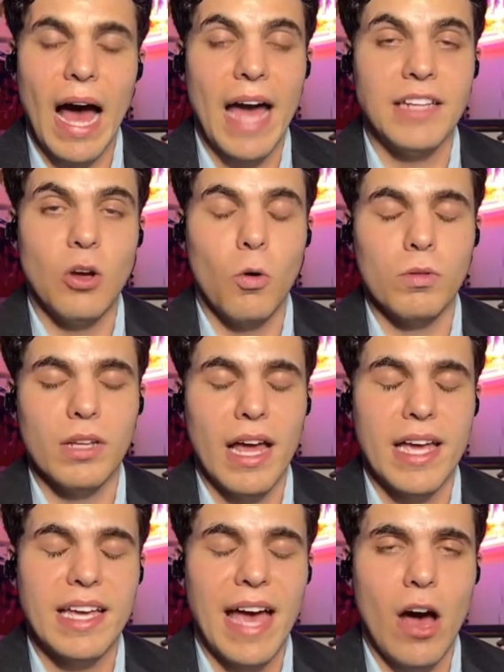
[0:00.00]
I don't
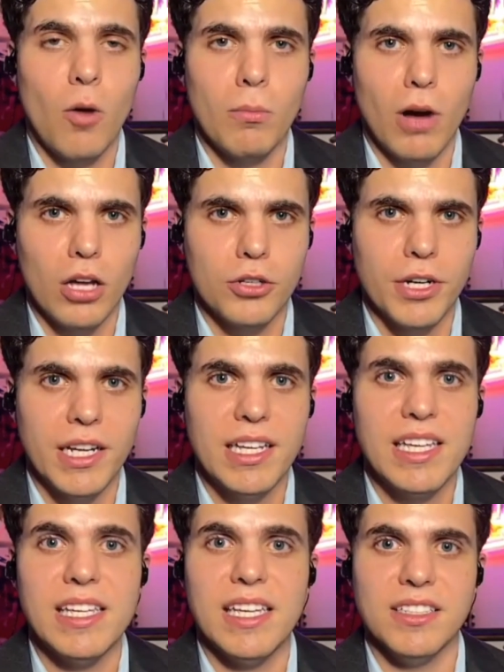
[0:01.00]
like how moderate
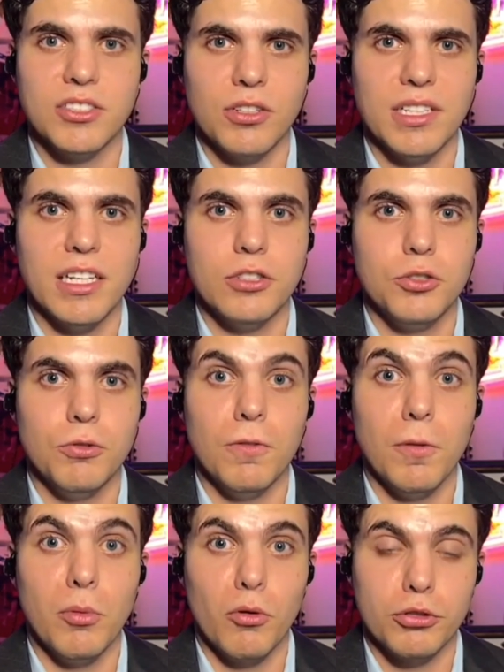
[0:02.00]
he is on the issue
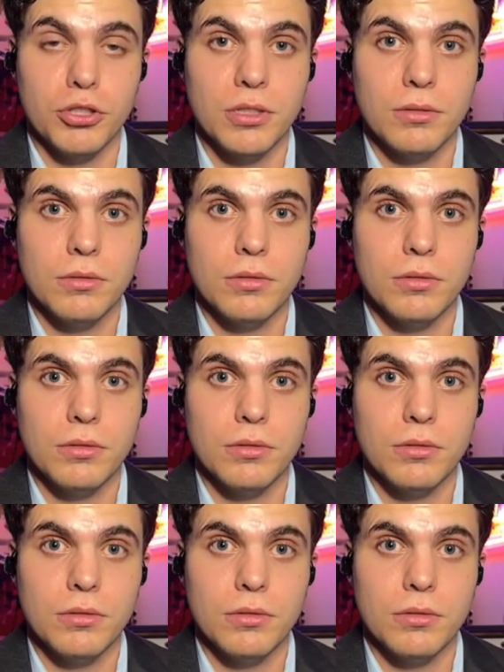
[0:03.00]
of abortion.